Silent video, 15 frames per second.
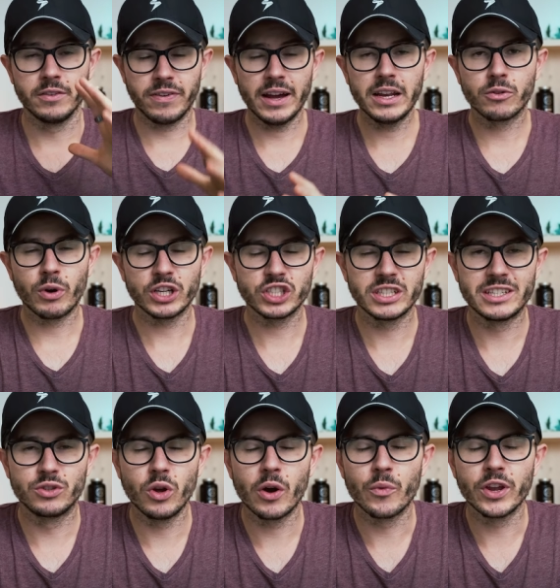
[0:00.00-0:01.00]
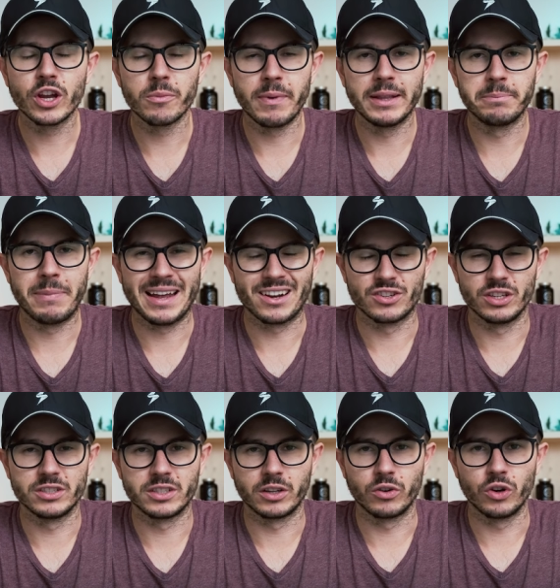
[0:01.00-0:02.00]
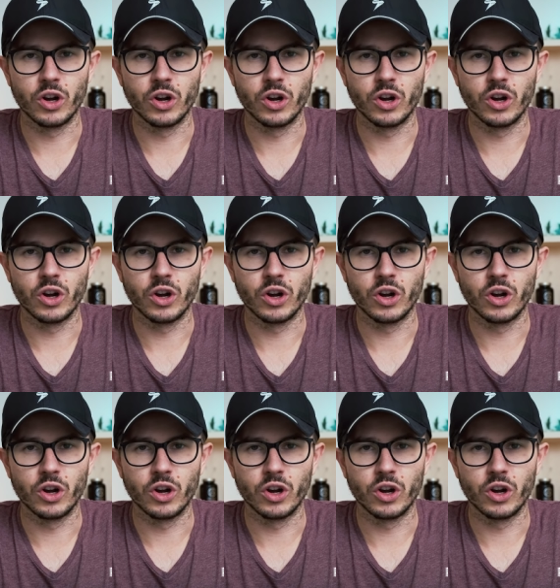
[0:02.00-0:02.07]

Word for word: the final question is, do I recommend Panax ginseng or